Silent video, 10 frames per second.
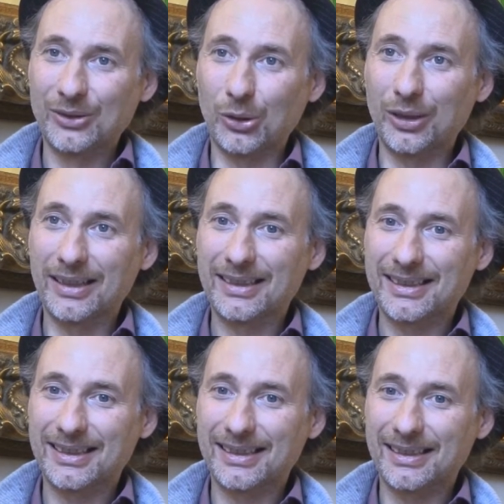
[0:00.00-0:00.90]
So
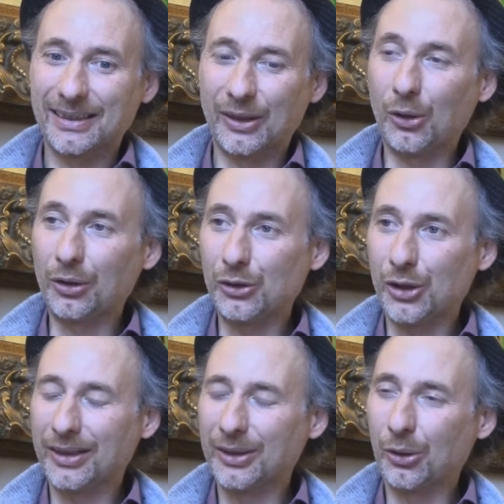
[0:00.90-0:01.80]
that's the
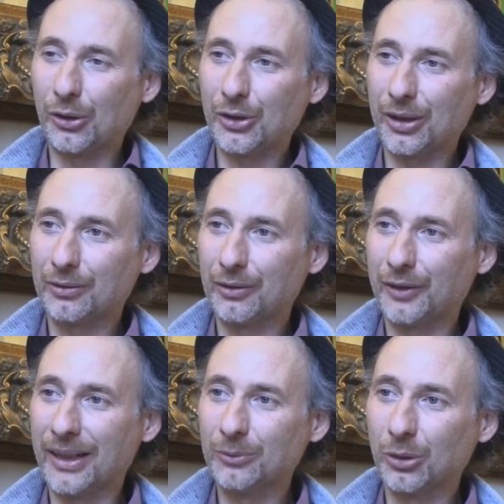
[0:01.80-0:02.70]
origin. The origin of the
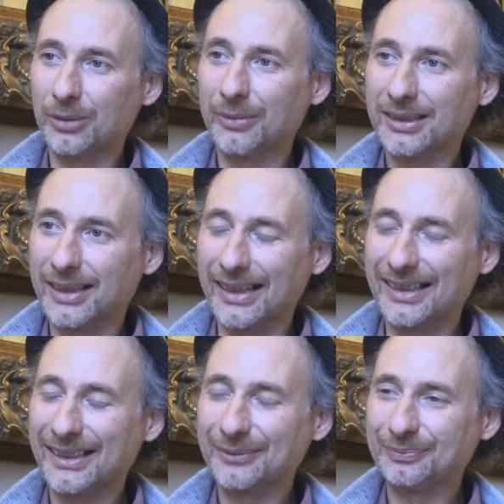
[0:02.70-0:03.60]
film was a
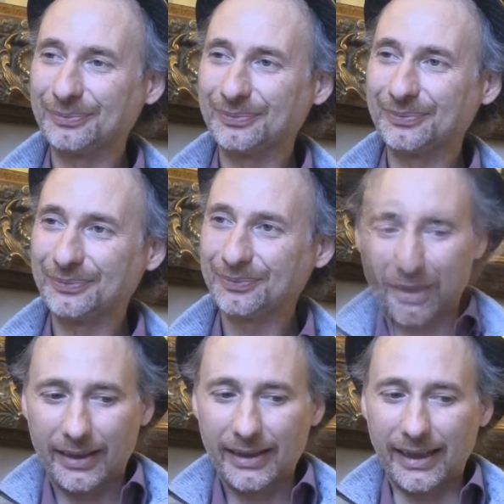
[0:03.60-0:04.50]
mistake.
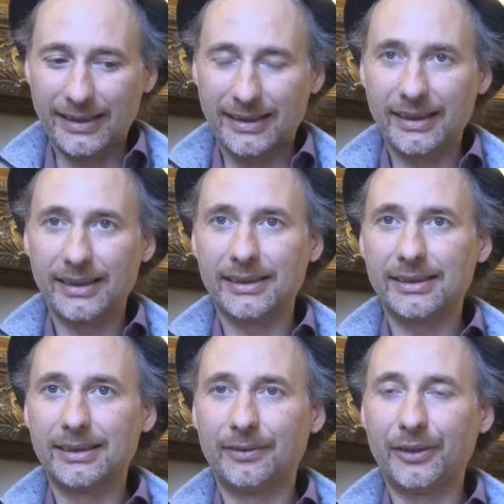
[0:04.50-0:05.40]
Yes,
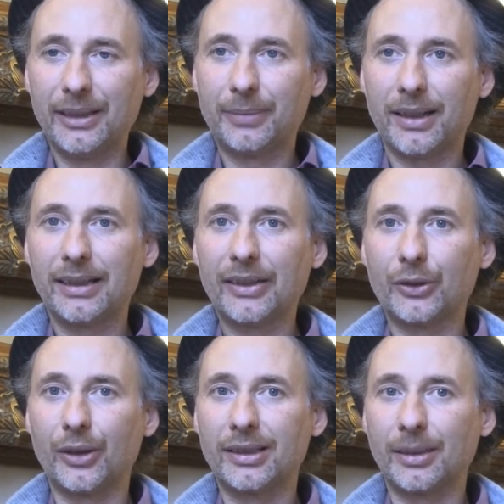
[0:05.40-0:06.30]
the film
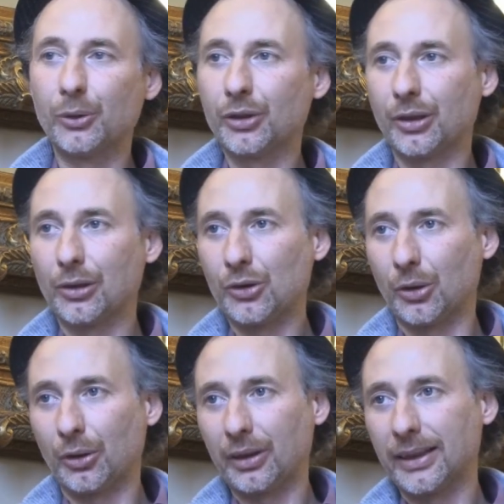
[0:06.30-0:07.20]
Paradiso is a musical
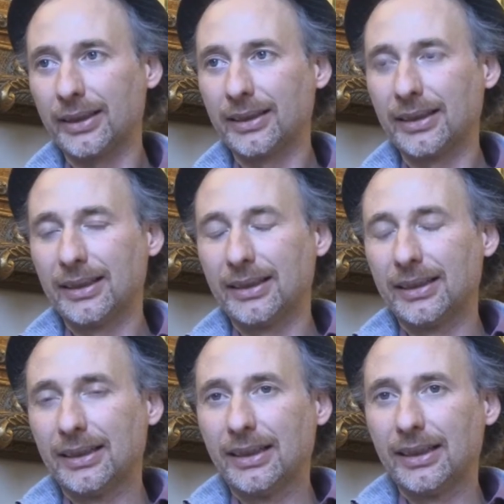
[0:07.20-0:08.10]
journey,
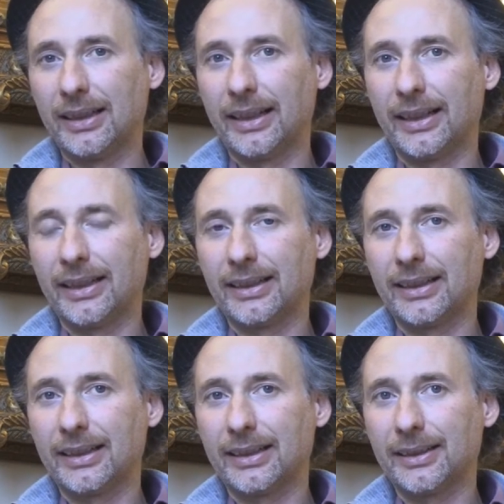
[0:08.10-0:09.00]

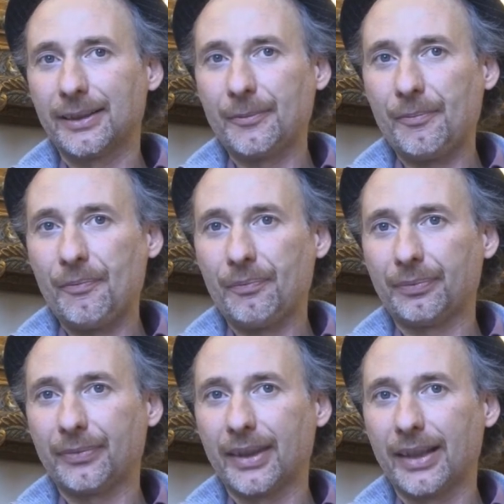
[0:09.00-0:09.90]
and
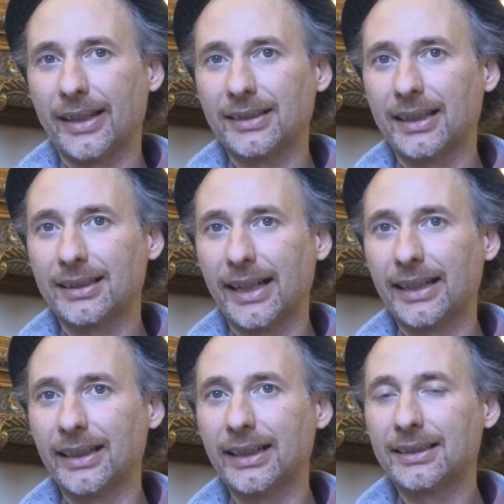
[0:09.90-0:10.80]
as I
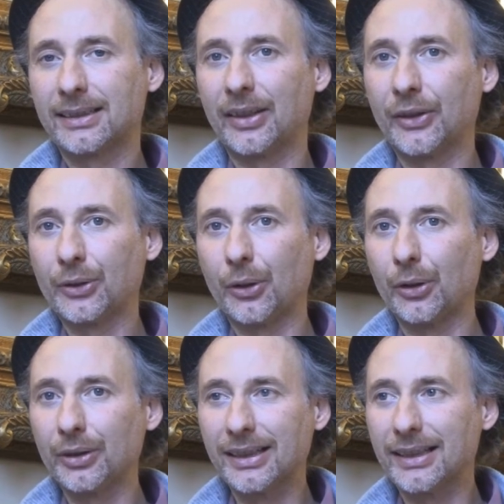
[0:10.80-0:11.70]
said, it's the
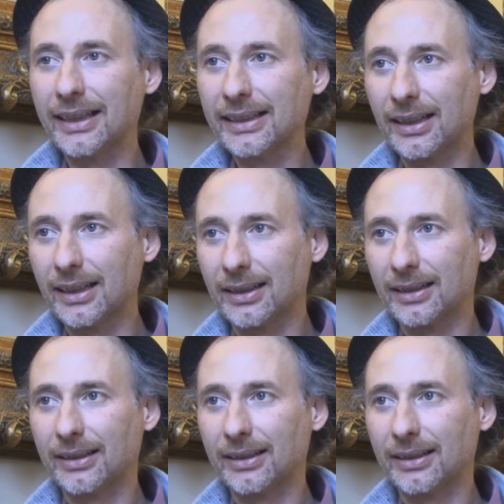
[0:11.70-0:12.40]
story of this little